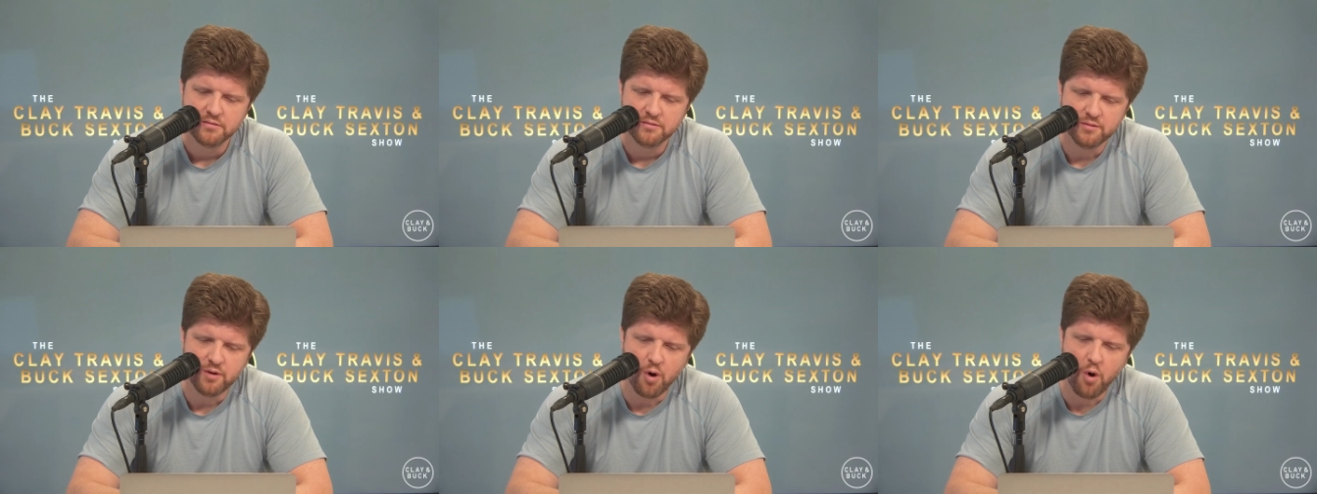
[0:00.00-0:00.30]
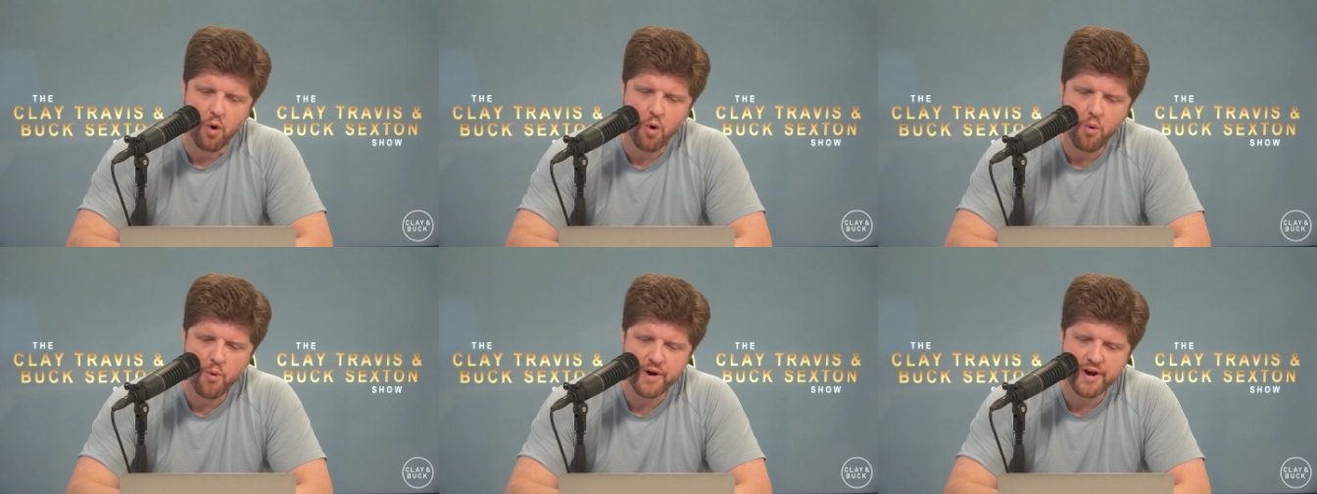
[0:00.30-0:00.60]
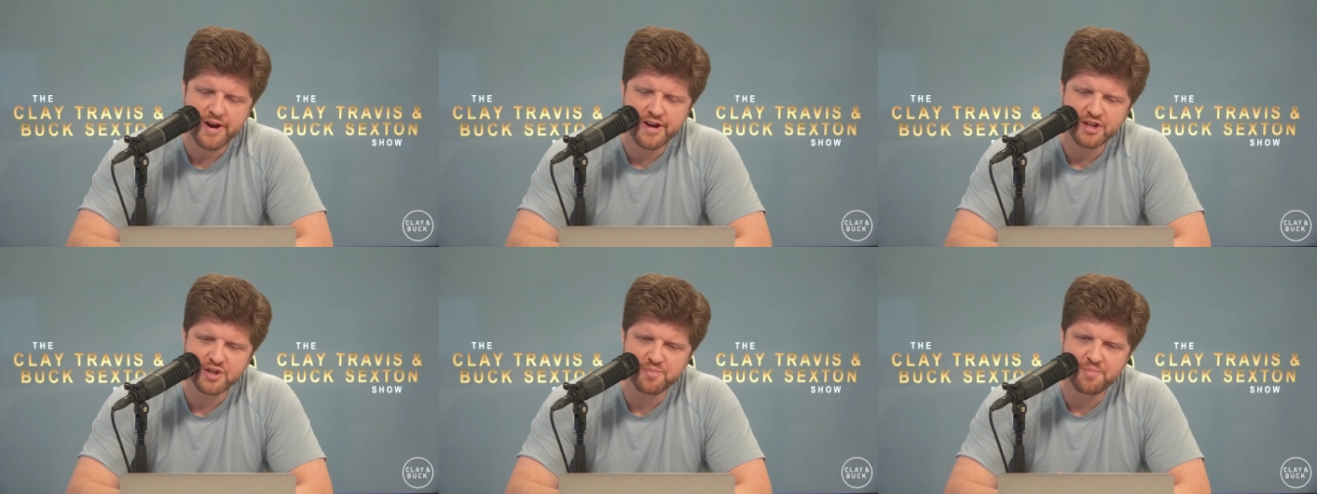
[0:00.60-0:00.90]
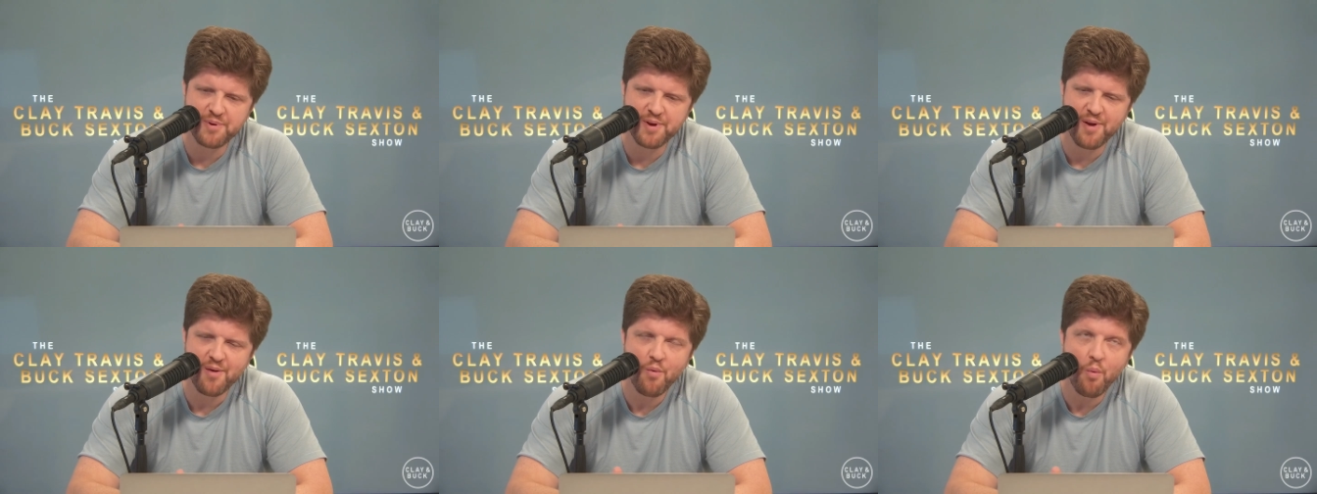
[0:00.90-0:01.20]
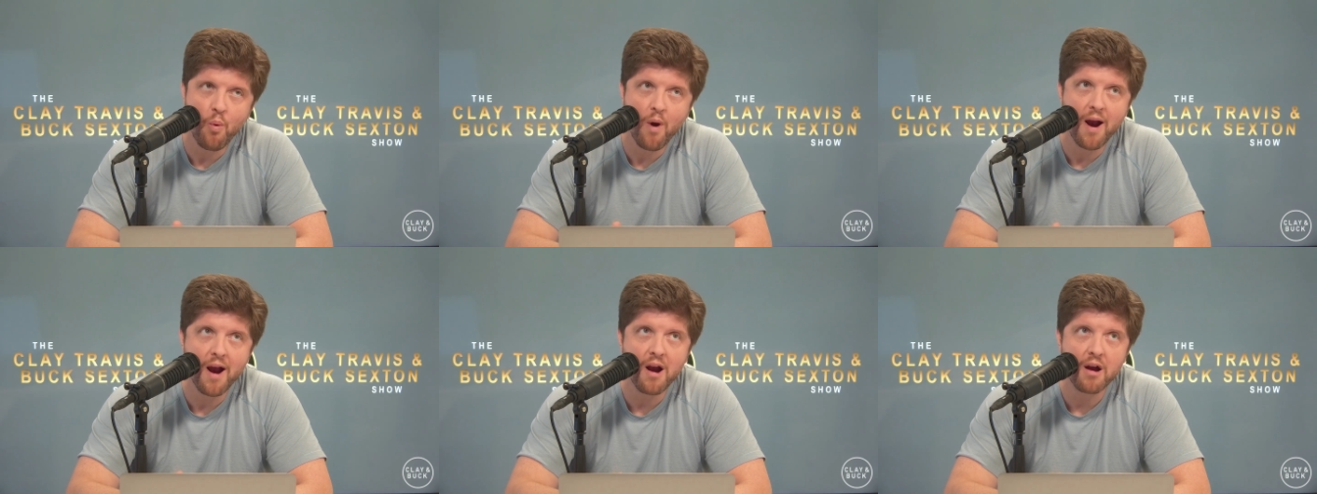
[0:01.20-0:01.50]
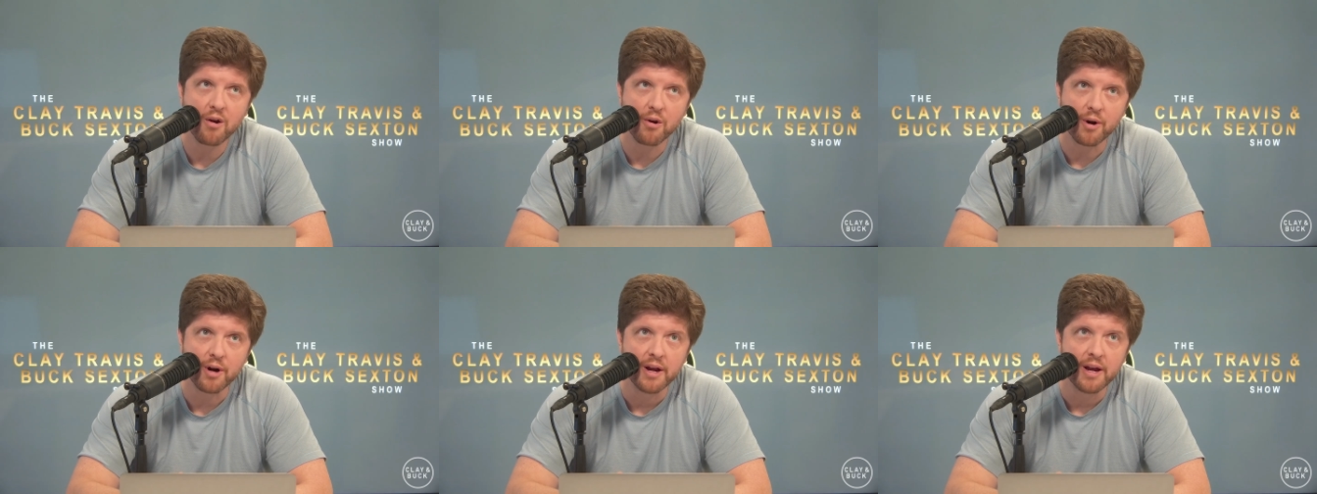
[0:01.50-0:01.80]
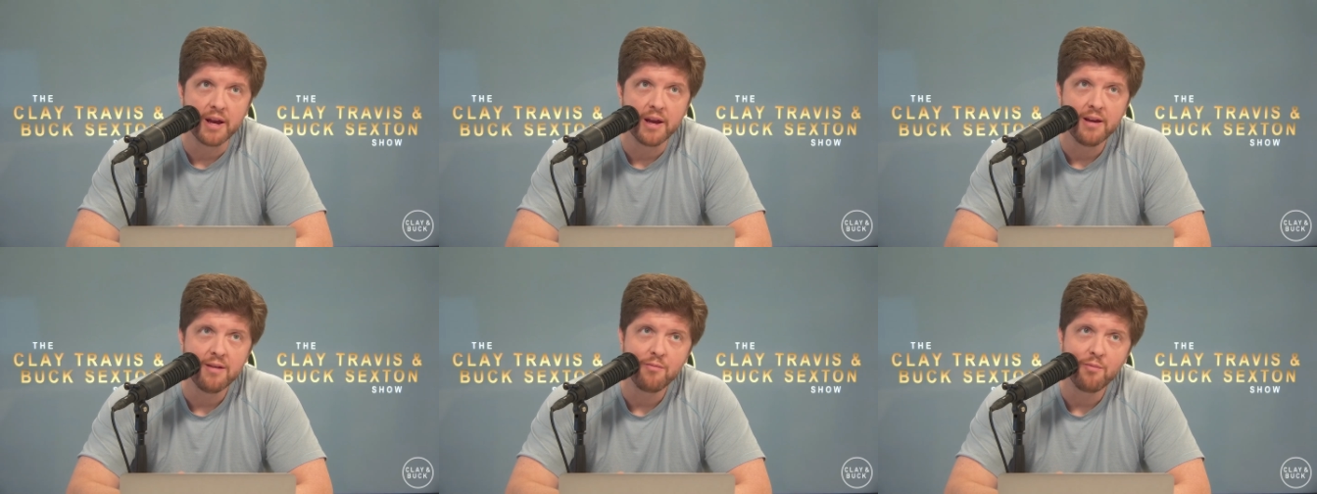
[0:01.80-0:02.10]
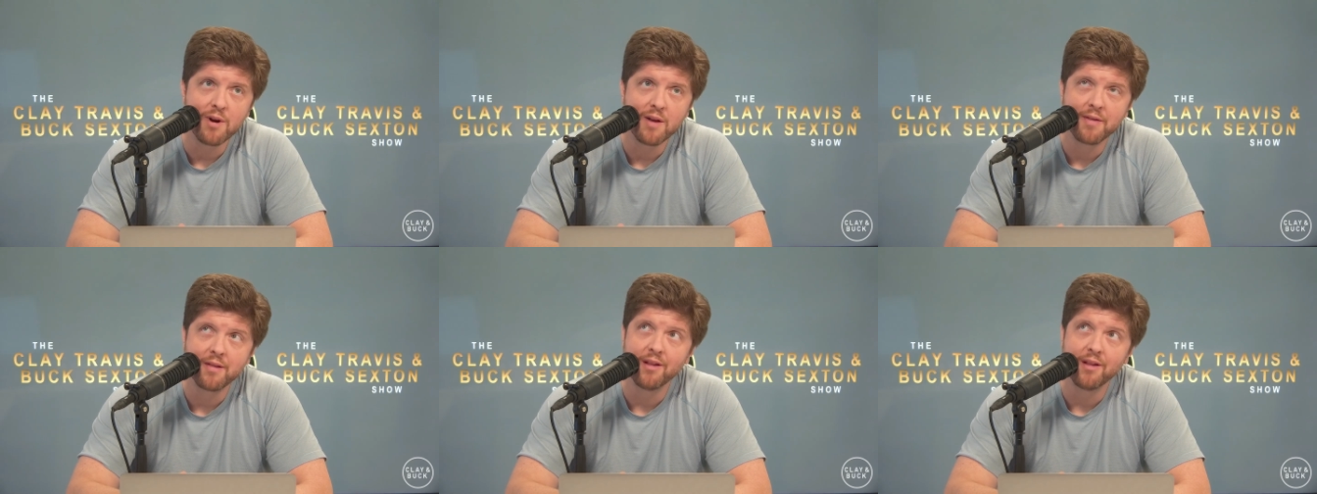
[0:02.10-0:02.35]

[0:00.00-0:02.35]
always be wary when